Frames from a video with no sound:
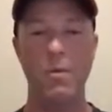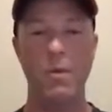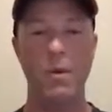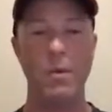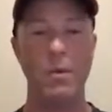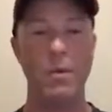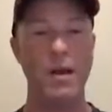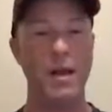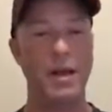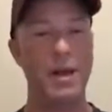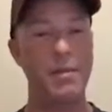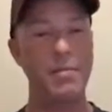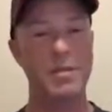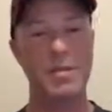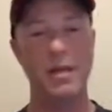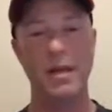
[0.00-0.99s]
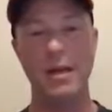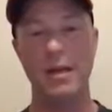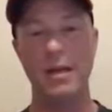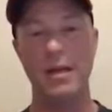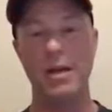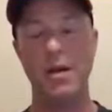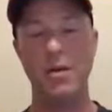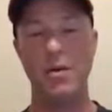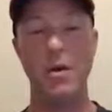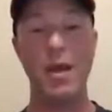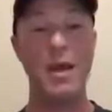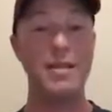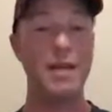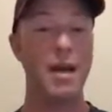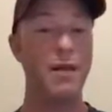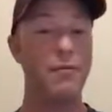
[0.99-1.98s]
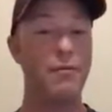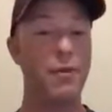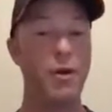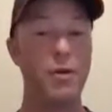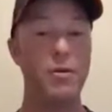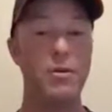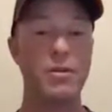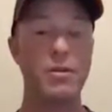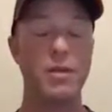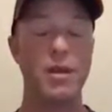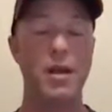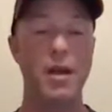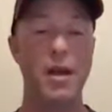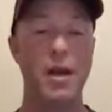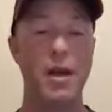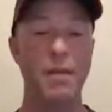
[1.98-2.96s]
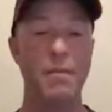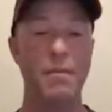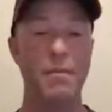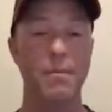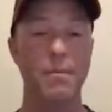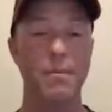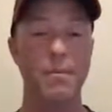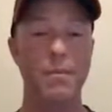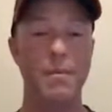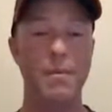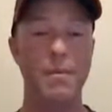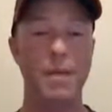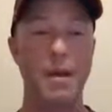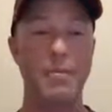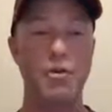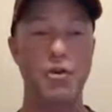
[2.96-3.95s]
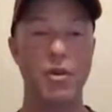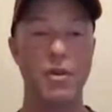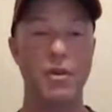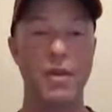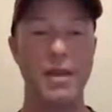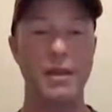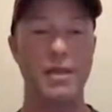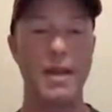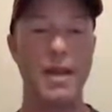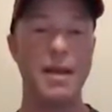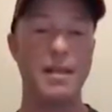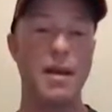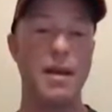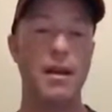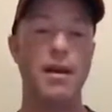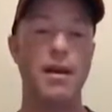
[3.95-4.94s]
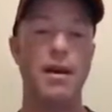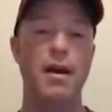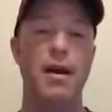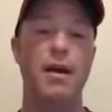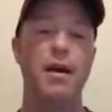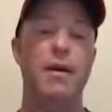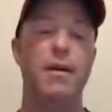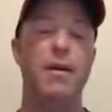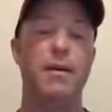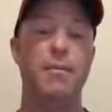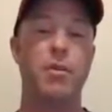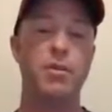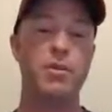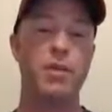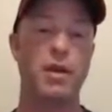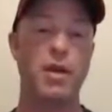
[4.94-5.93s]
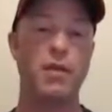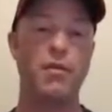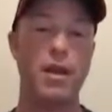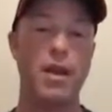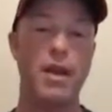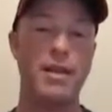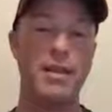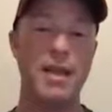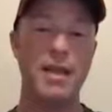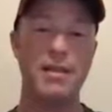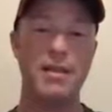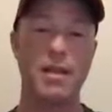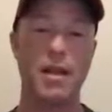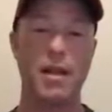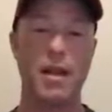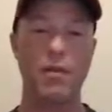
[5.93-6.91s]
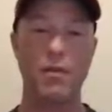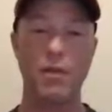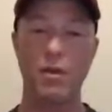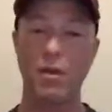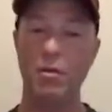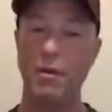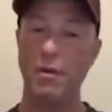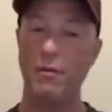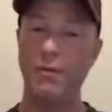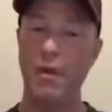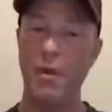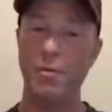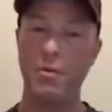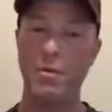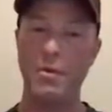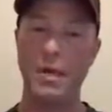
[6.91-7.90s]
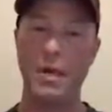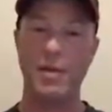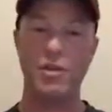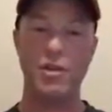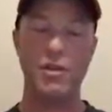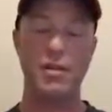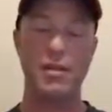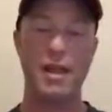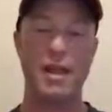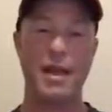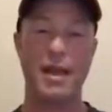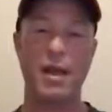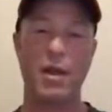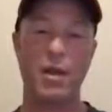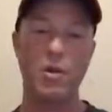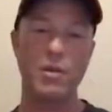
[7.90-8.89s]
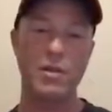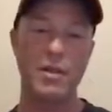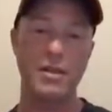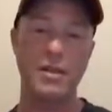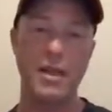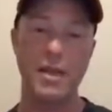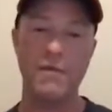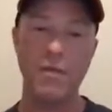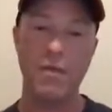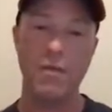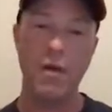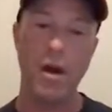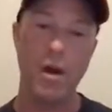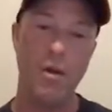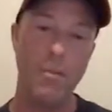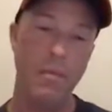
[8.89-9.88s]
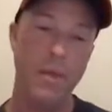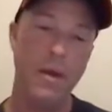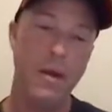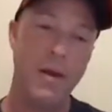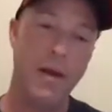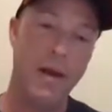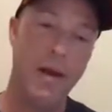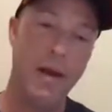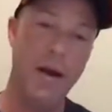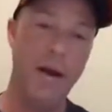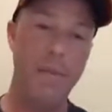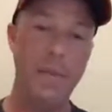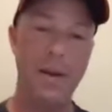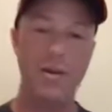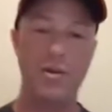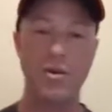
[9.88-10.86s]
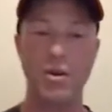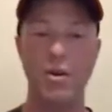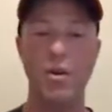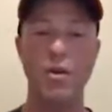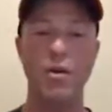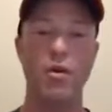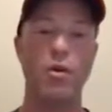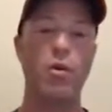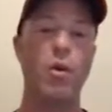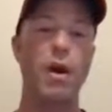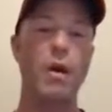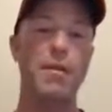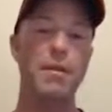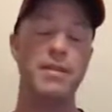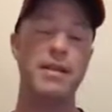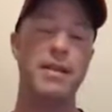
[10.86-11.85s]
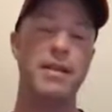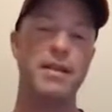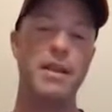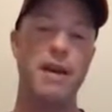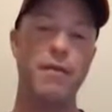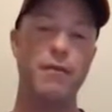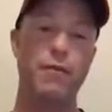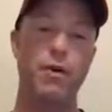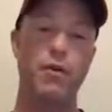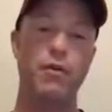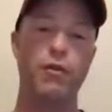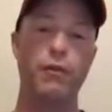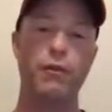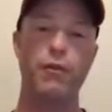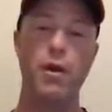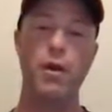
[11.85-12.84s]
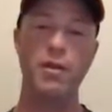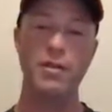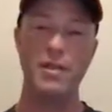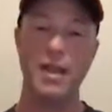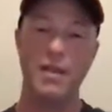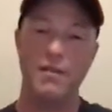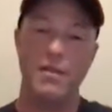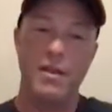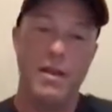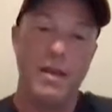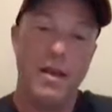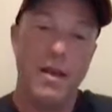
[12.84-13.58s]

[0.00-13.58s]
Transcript: When it comes to, you ATON folks, I'm sure that the ATON person covering ATON is going to cover a little bit of fall protection. That kind of goes in the safety realm. Make sure you know your requirements, ATON folks, for fall safety.